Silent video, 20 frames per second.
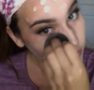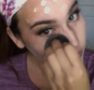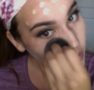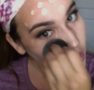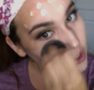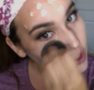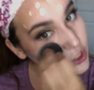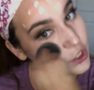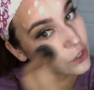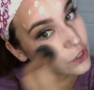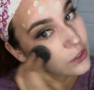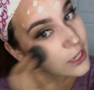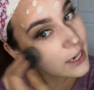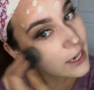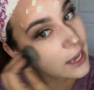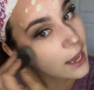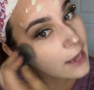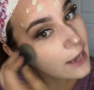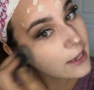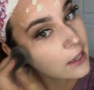you know, like
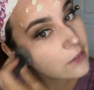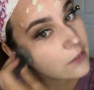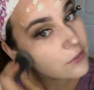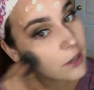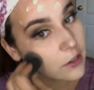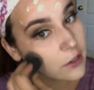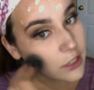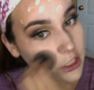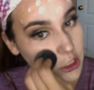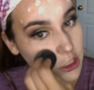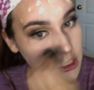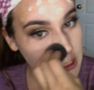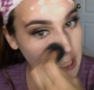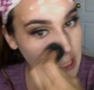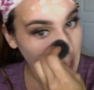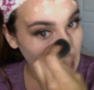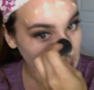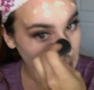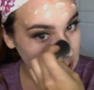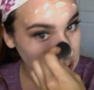high-end foundations, they
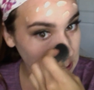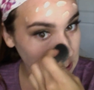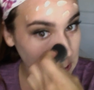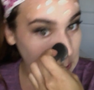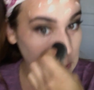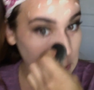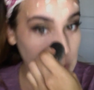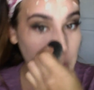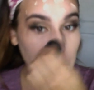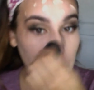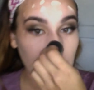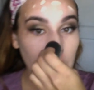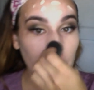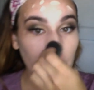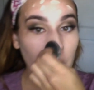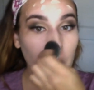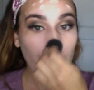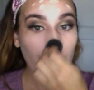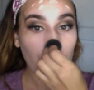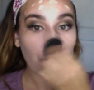actually do,
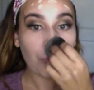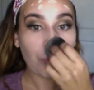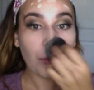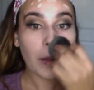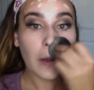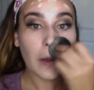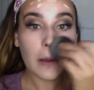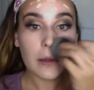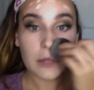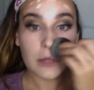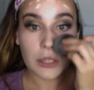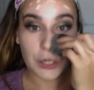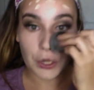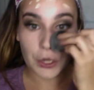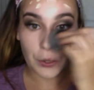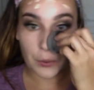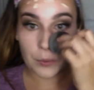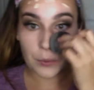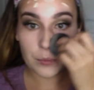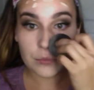you
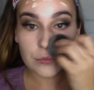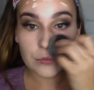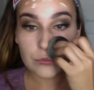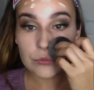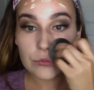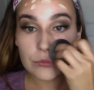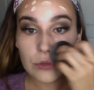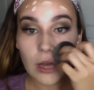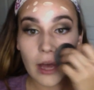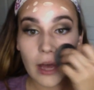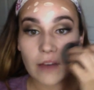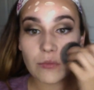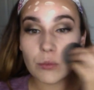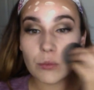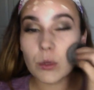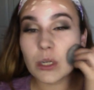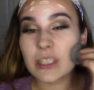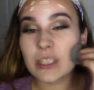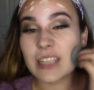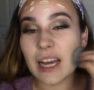know, have
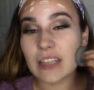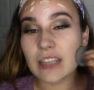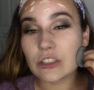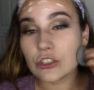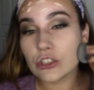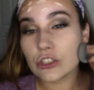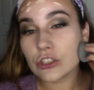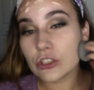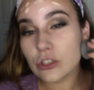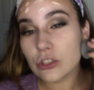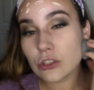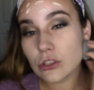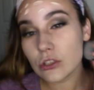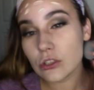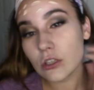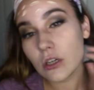more testers.